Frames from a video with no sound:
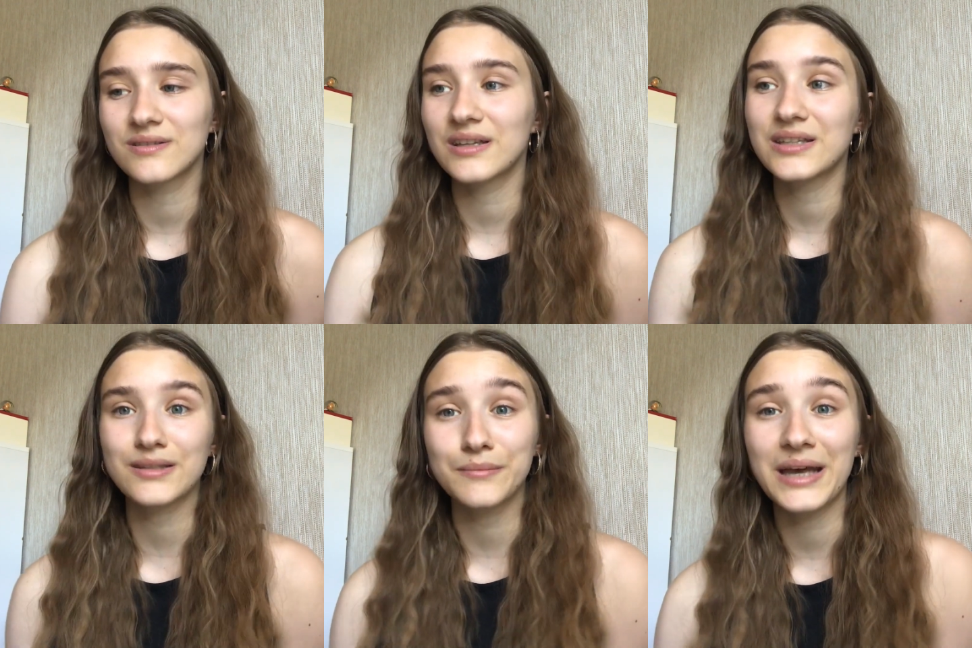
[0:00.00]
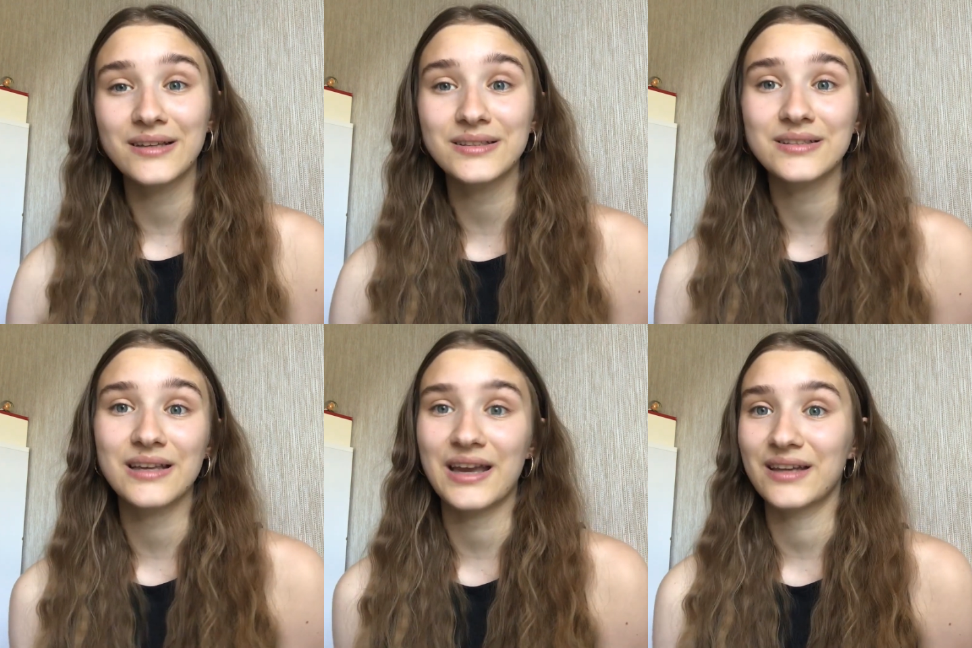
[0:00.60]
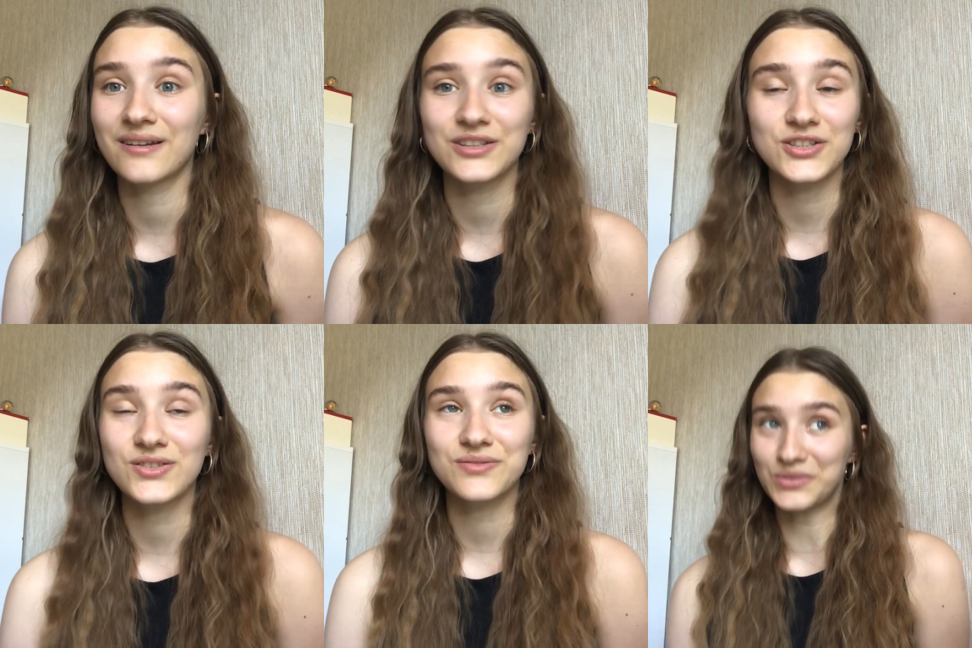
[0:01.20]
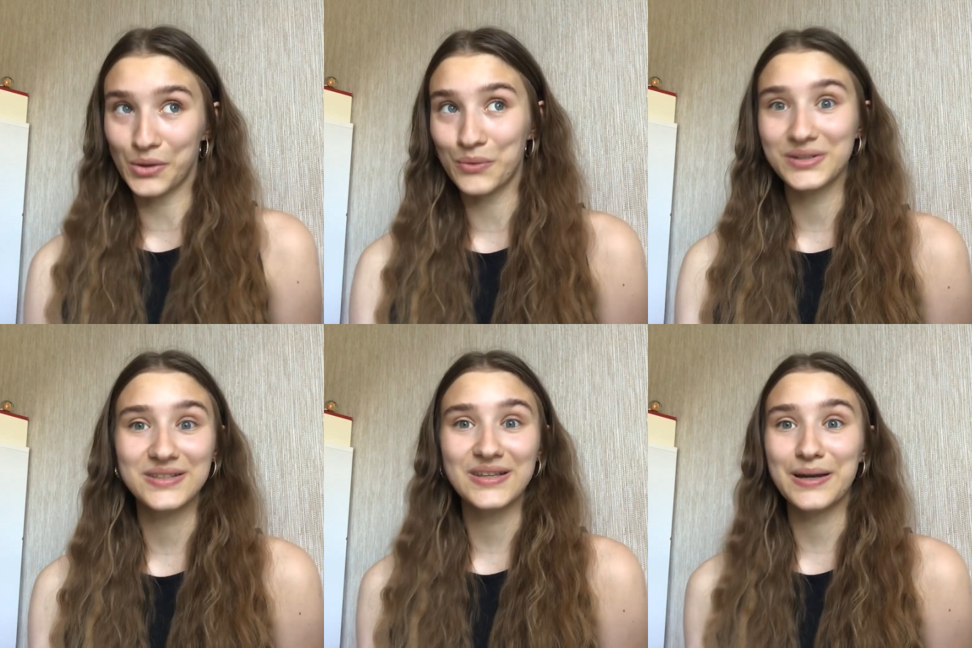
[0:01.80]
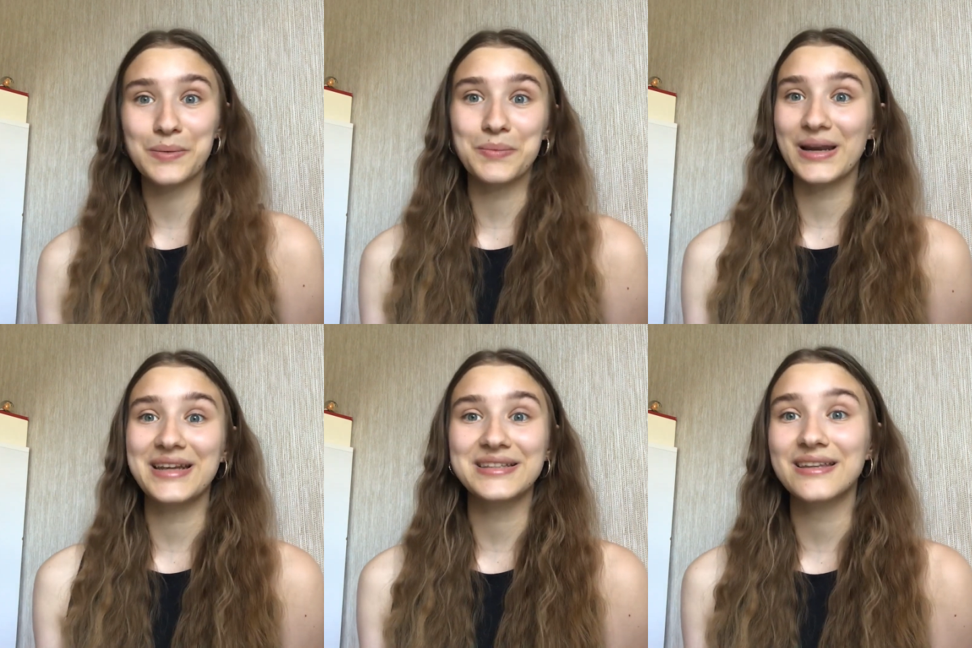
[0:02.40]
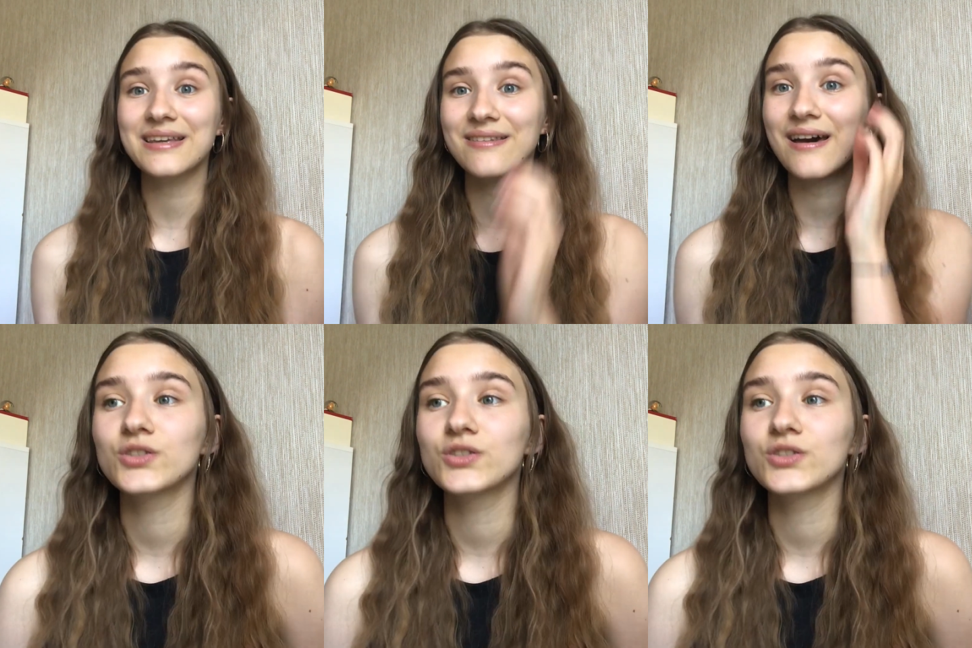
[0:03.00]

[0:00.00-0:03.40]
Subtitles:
it's a mess, and I just don't want to sit at a place like that.